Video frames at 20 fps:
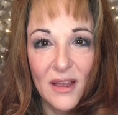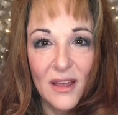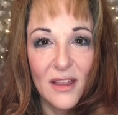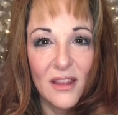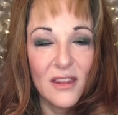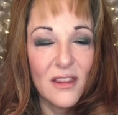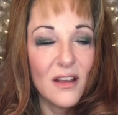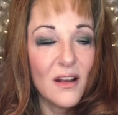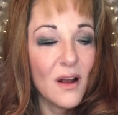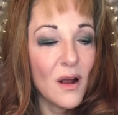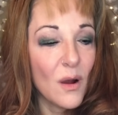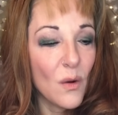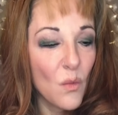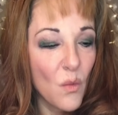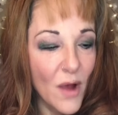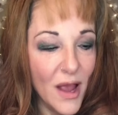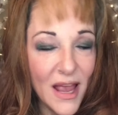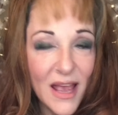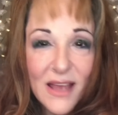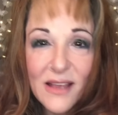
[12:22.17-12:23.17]
There are
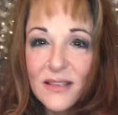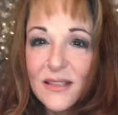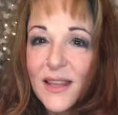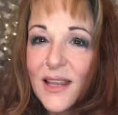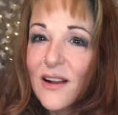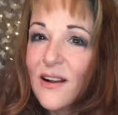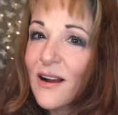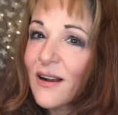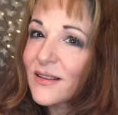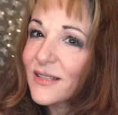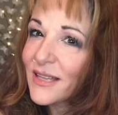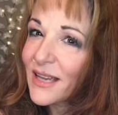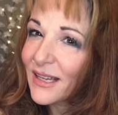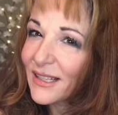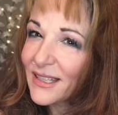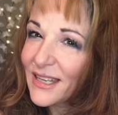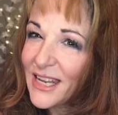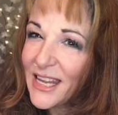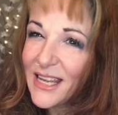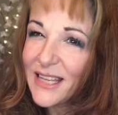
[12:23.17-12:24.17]
ways, there are
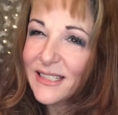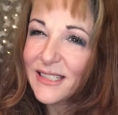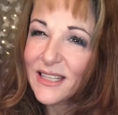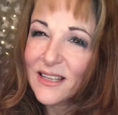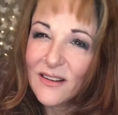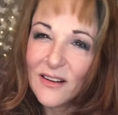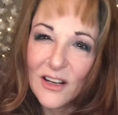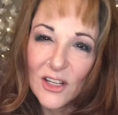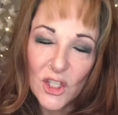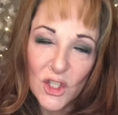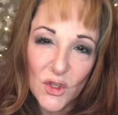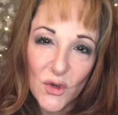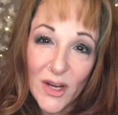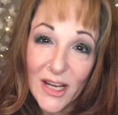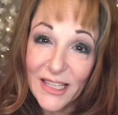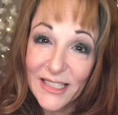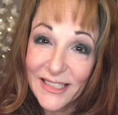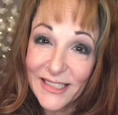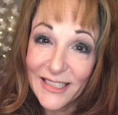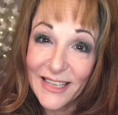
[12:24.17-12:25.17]
techniques, there are
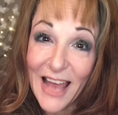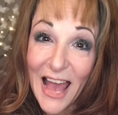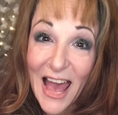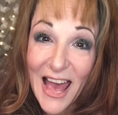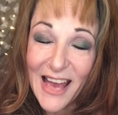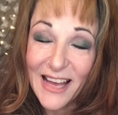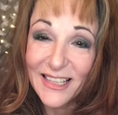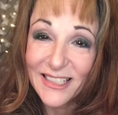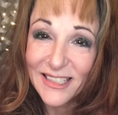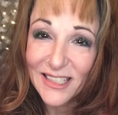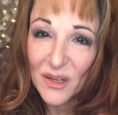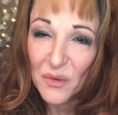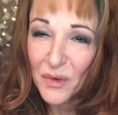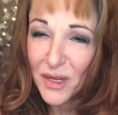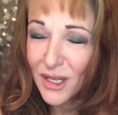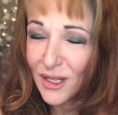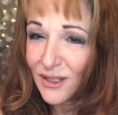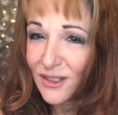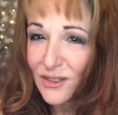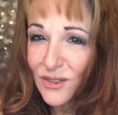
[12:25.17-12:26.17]
tricks and hacks that we
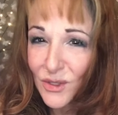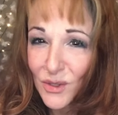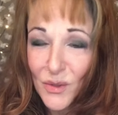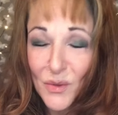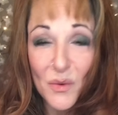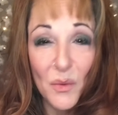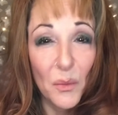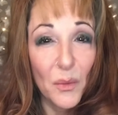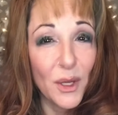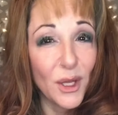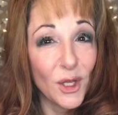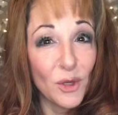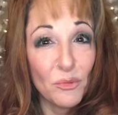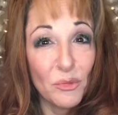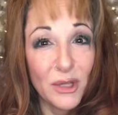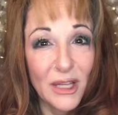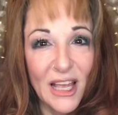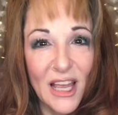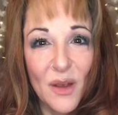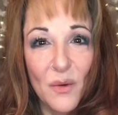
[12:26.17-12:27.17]
can do and we can
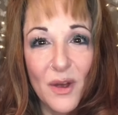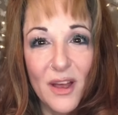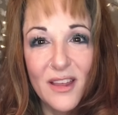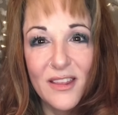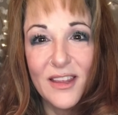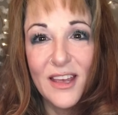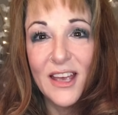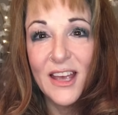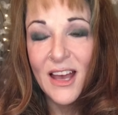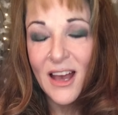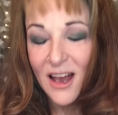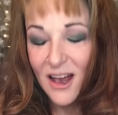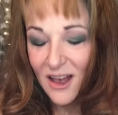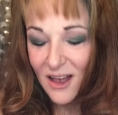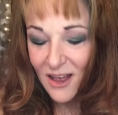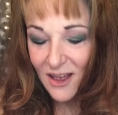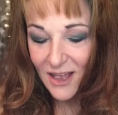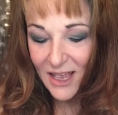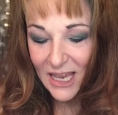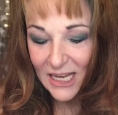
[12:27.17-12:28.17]
play with.
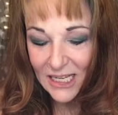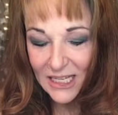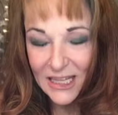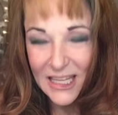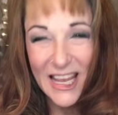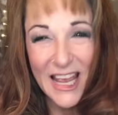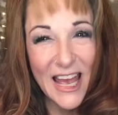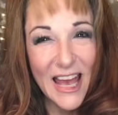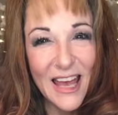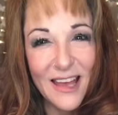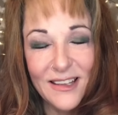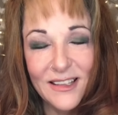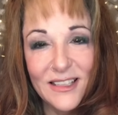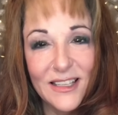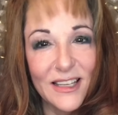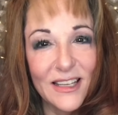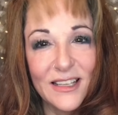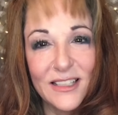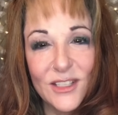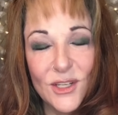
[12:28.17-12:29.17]
And in the end,
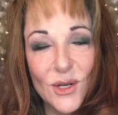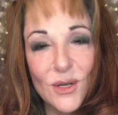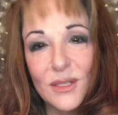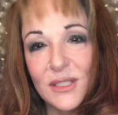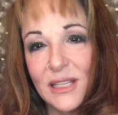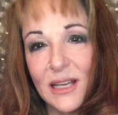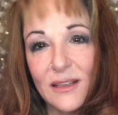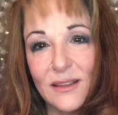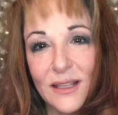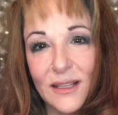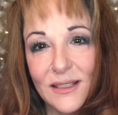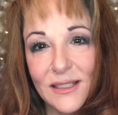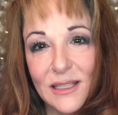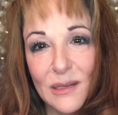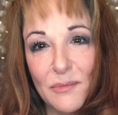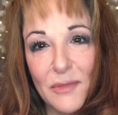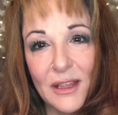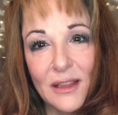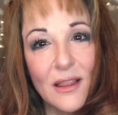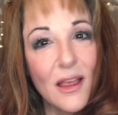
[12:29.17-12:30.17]
it turns out that
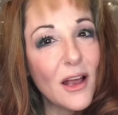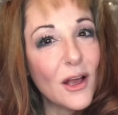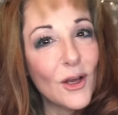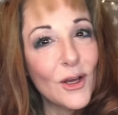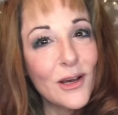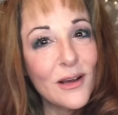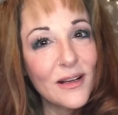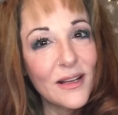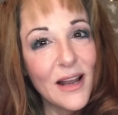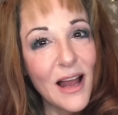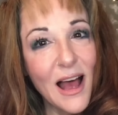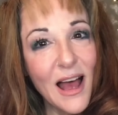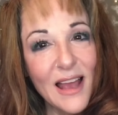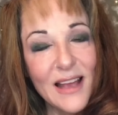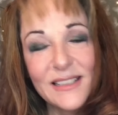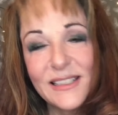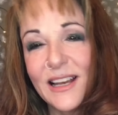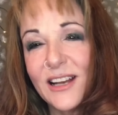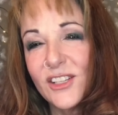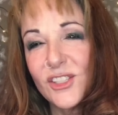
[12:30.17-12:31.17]
something like a hooded eye is
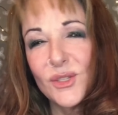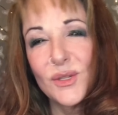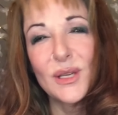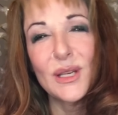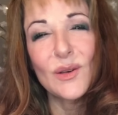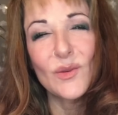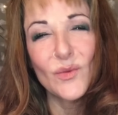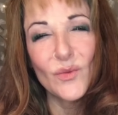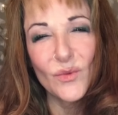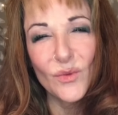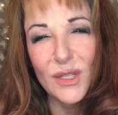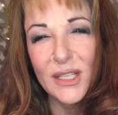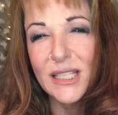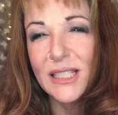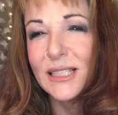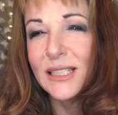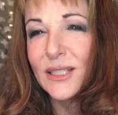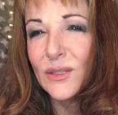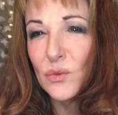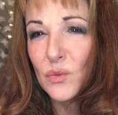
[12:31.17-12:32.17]
actually a
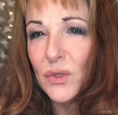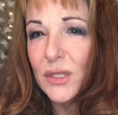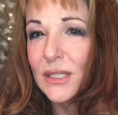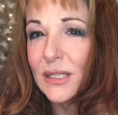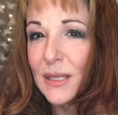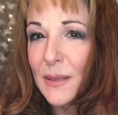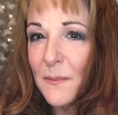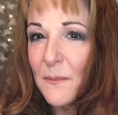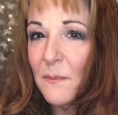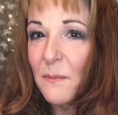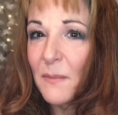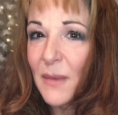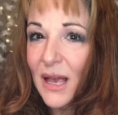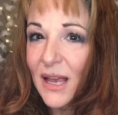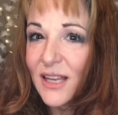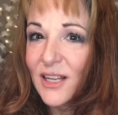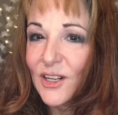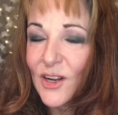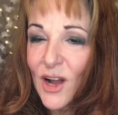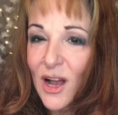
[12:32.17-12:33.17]
really, really
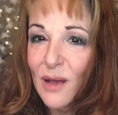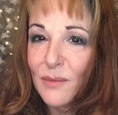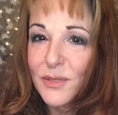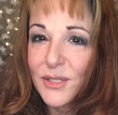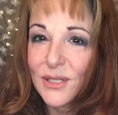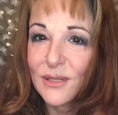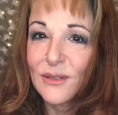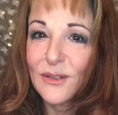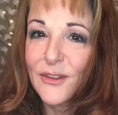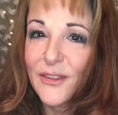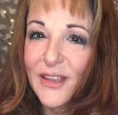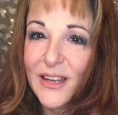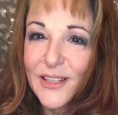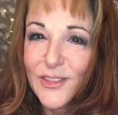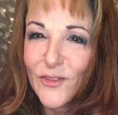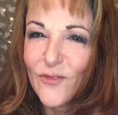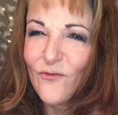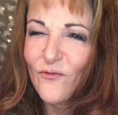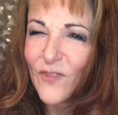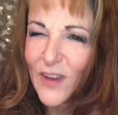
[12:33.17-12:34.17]
minor obstacle that is
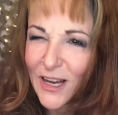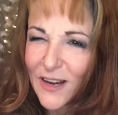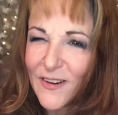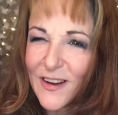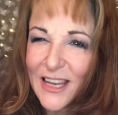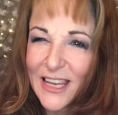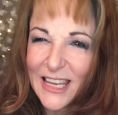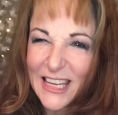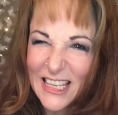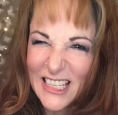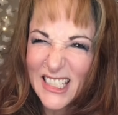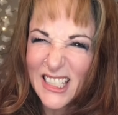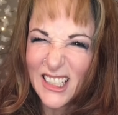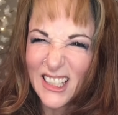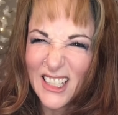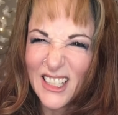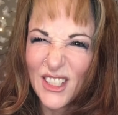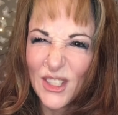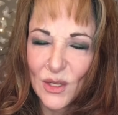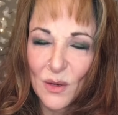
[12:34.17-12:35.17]
very easily
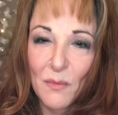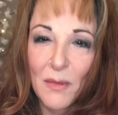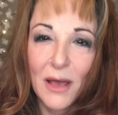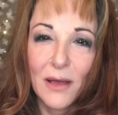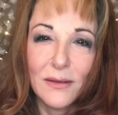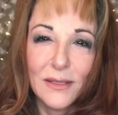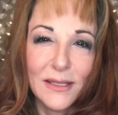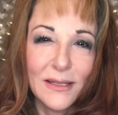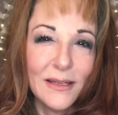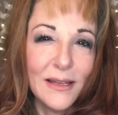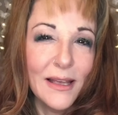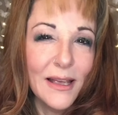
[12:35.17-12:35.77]
surmounted.